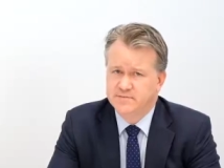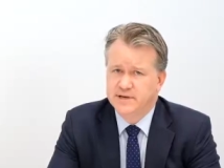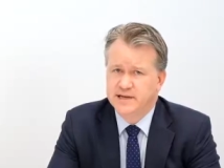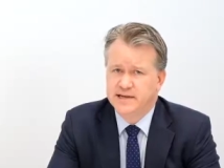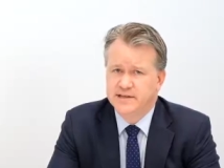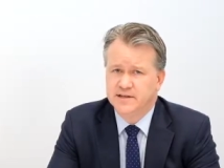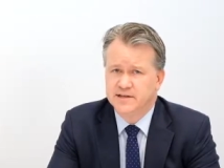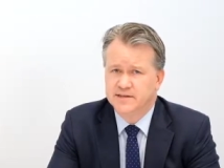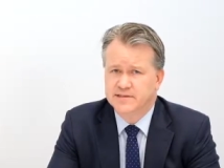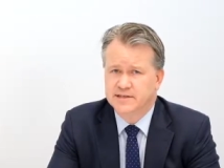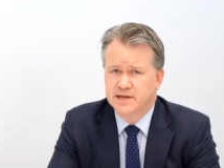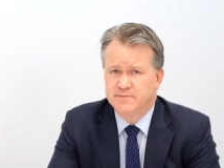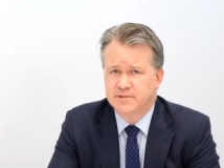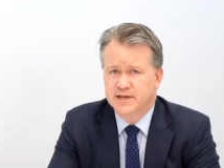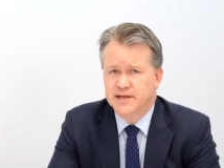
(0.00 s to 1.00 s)
mean that,
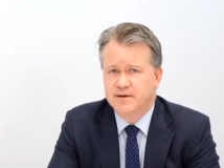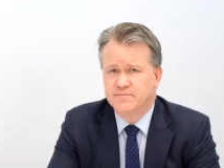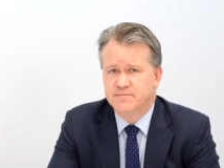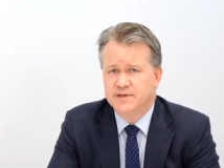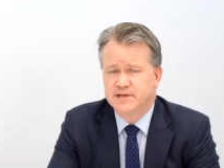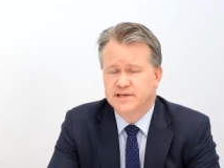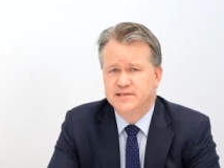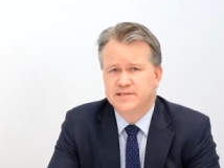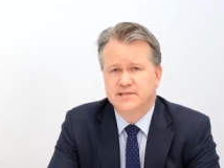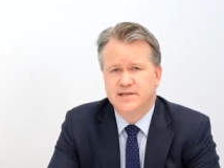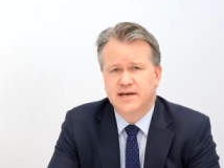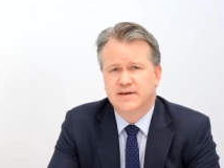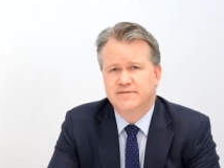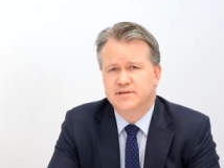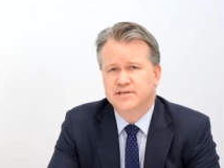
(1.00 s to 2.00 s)
um, that companies are
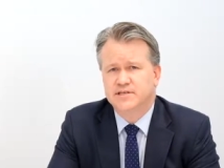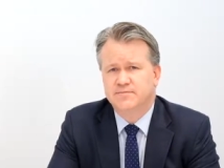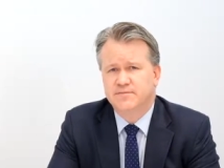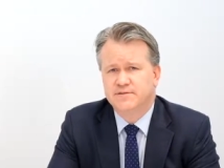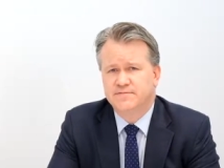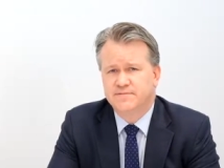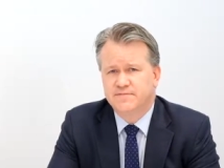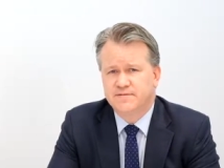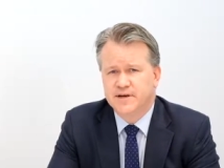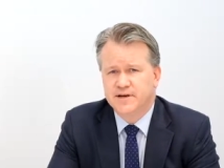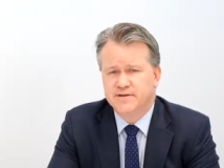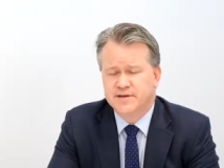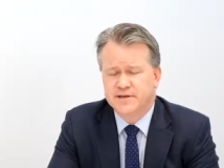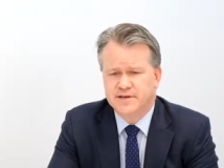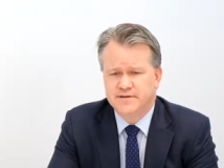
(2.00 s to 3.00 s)
having to be
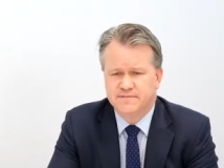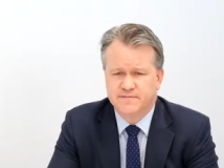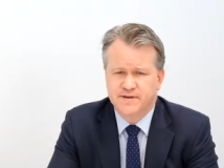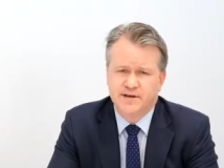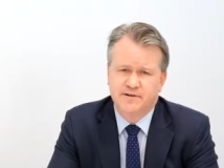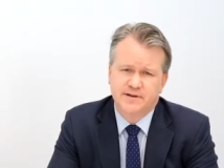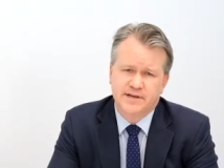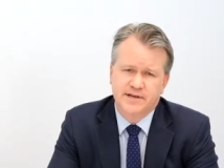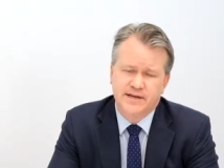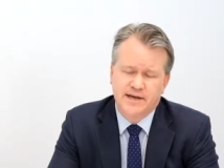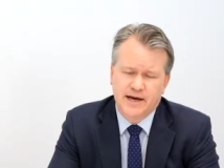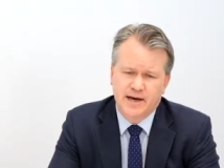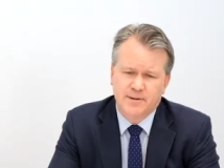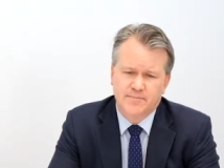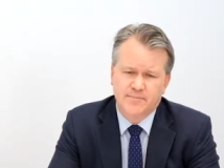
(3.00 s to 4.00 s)
very, very
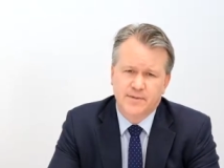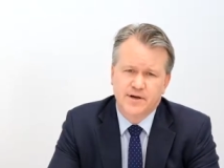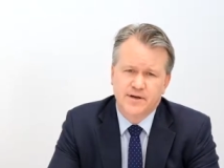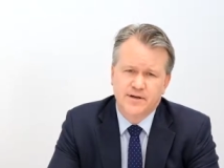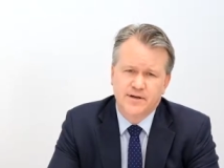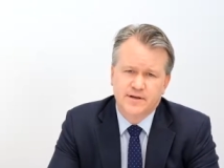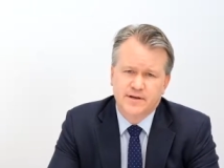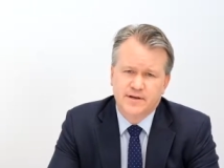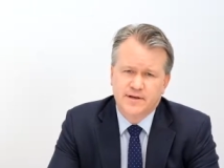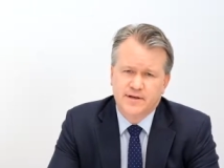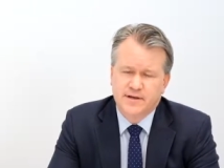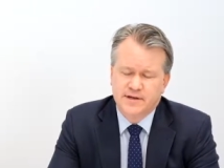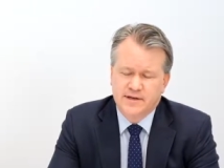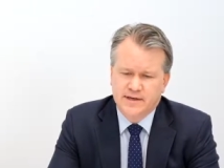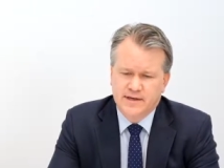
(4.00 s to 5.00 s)
um,
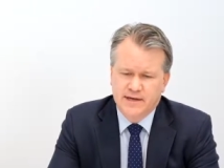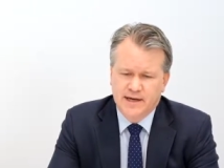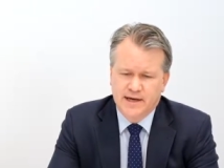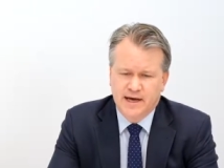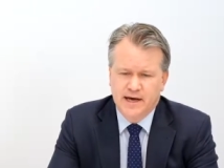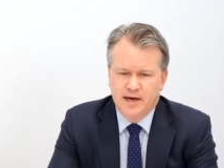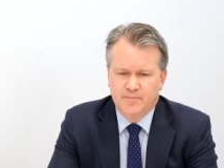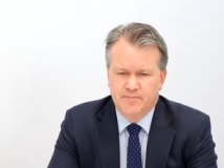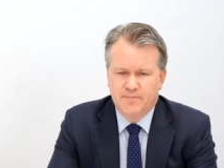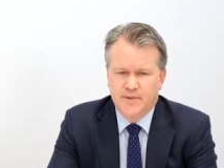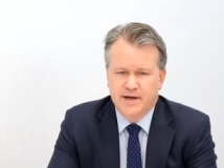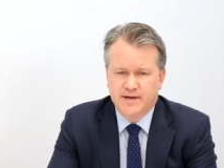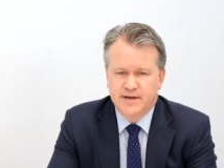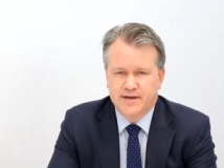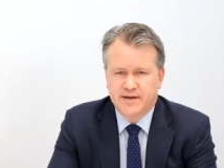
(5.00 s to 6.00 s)
um
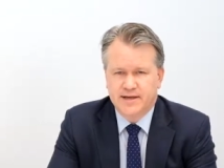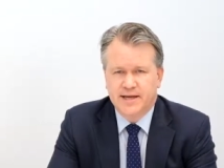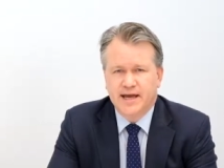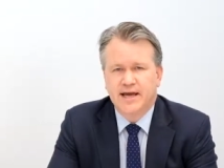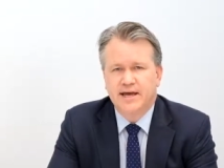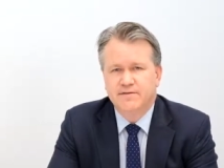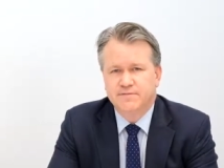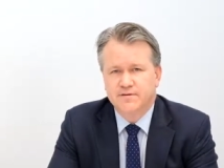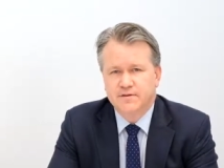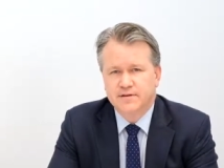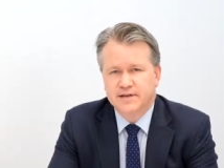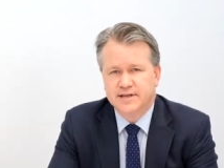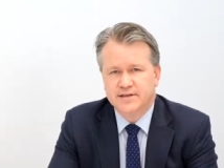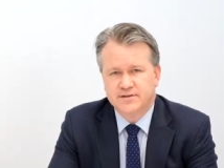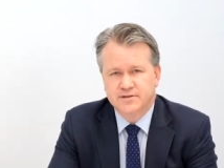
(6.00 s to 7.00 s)
careful
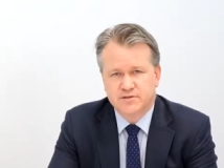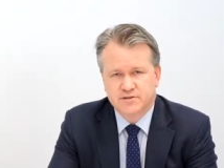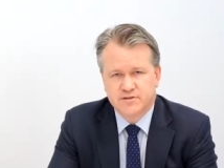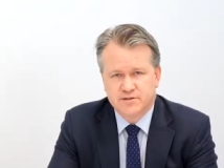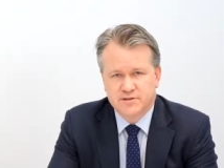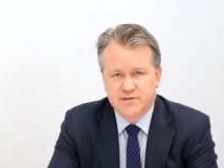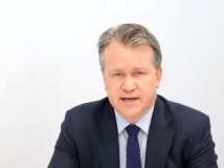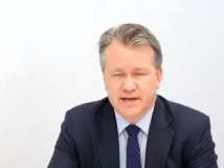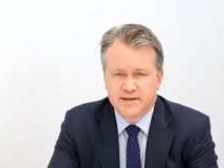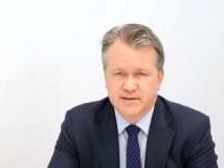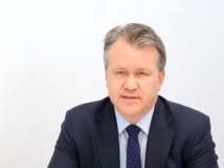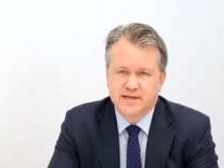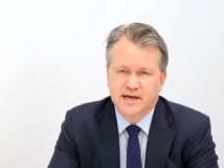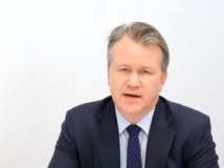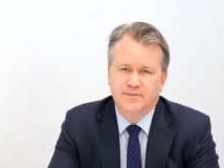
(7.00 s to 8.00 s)
and,
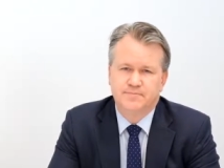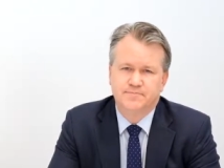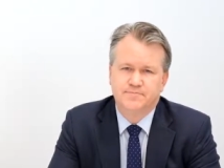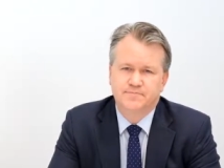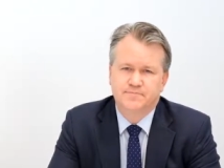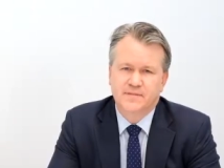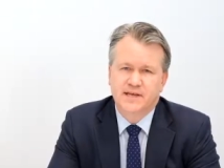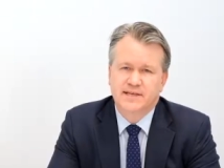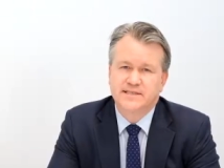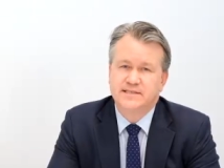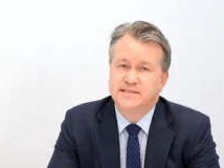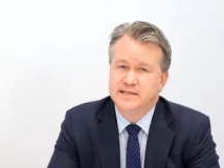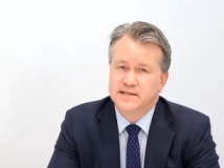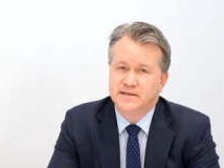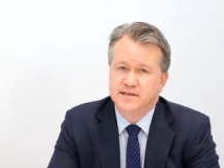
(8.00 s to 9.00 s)
and um,
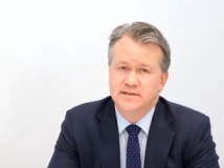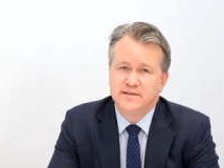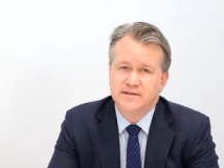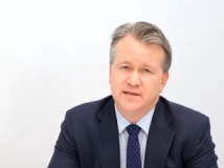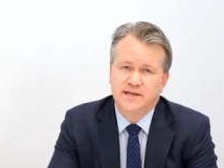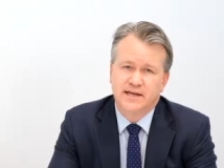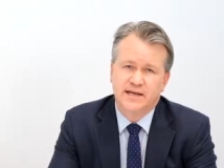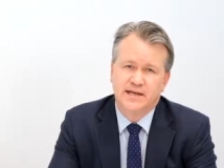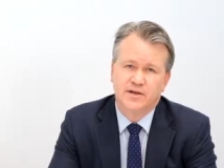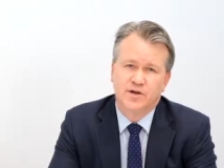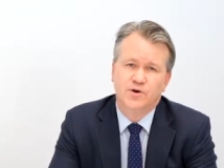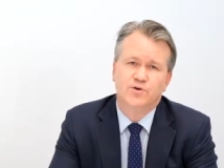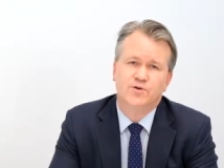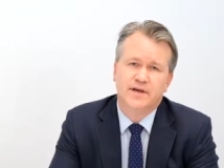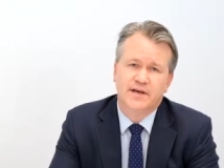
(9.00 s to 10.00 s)
considered in
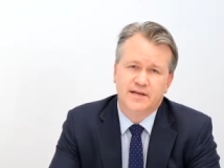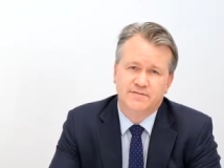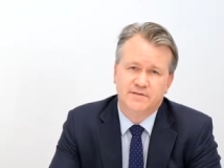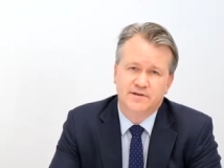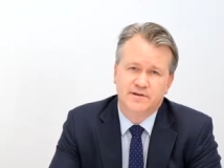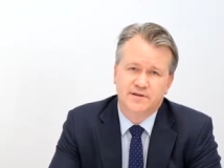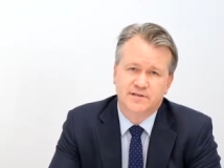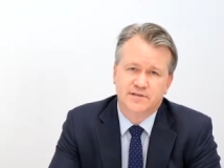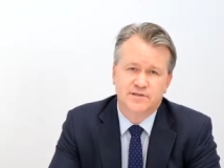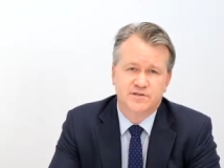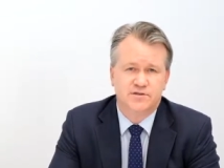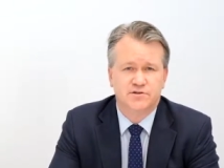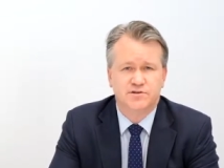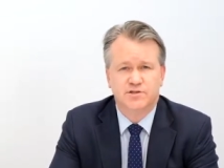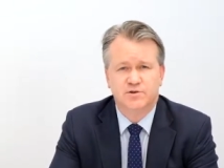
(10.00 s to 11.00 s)
who they give their increases
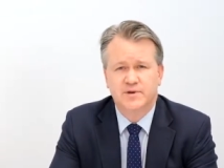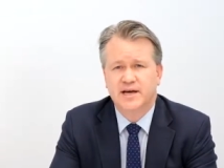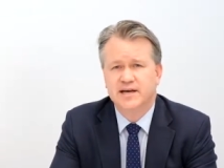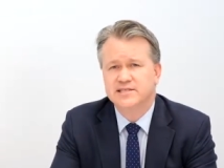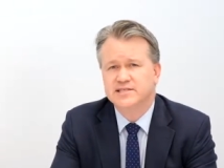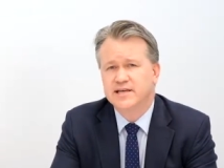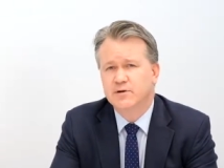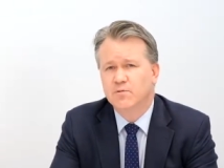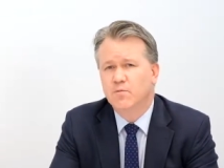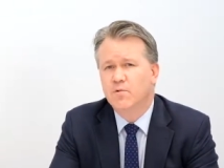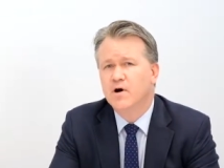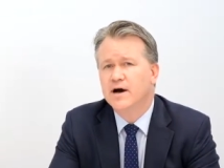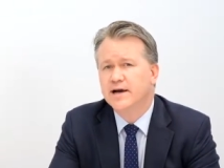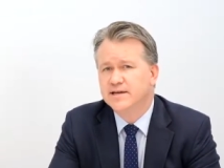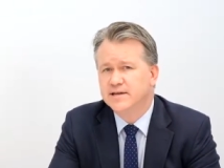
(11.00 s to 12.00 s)
to. So we are seeing
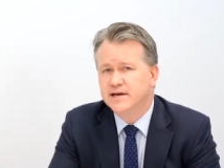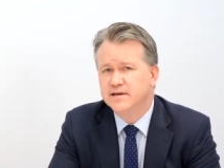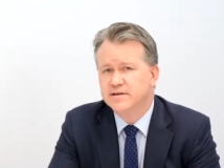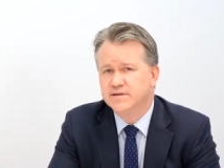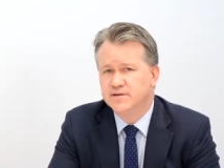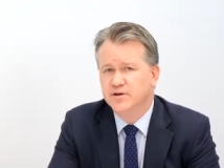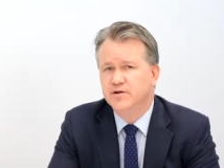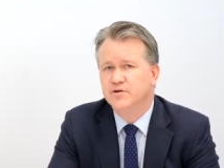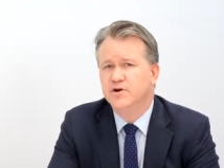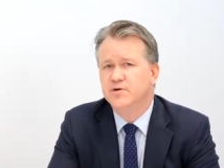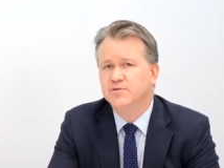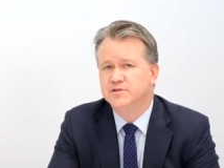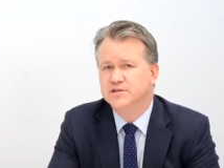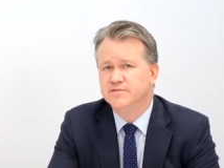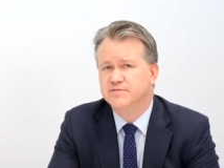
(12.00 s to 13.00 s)
wider than
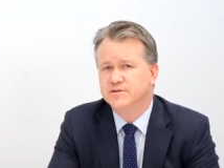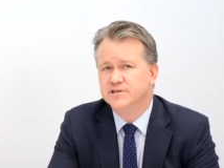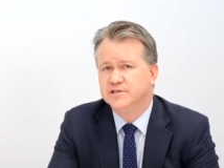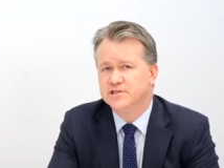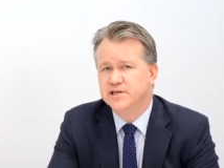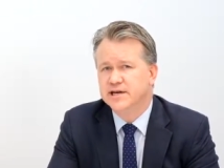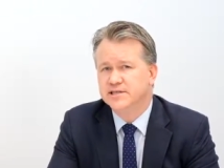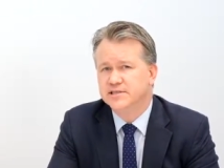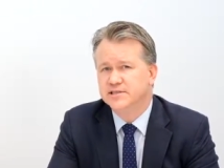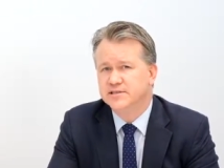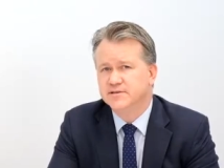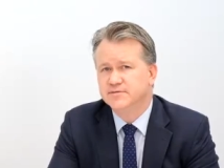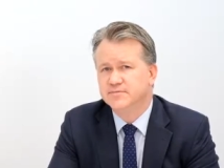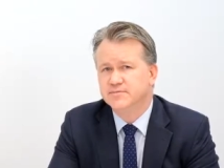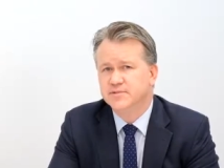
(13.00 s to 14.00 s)
normal differentiation
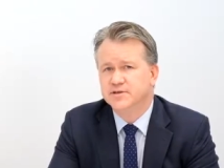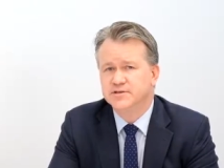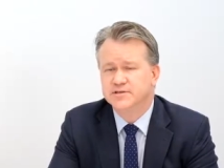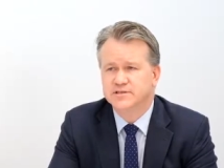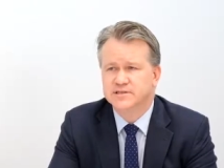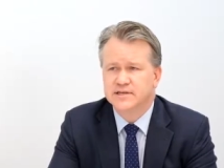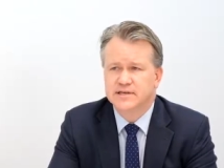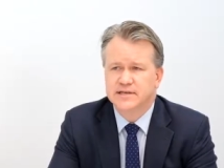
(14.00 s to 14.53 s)
because